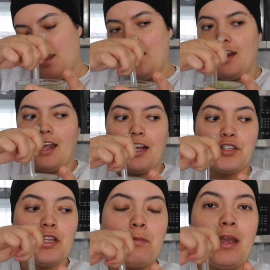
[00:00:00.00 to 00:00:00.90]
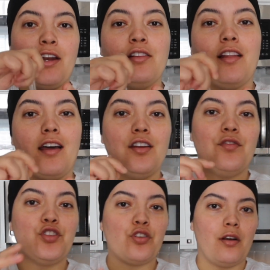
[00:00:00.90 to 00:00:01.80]
And I actually made a lot
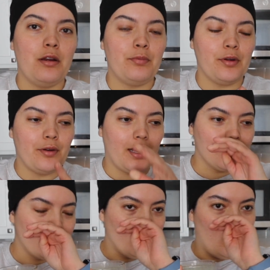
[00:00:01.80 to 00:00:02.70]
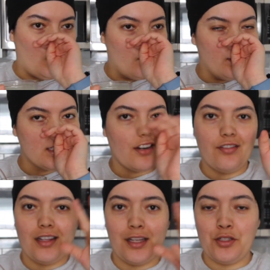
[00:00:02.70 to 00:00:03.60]
of charred puree, so I have extra
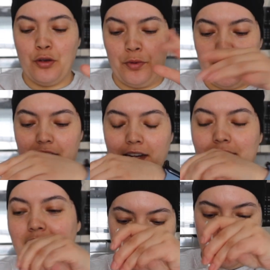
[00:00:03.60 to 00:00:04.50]
for like two more days.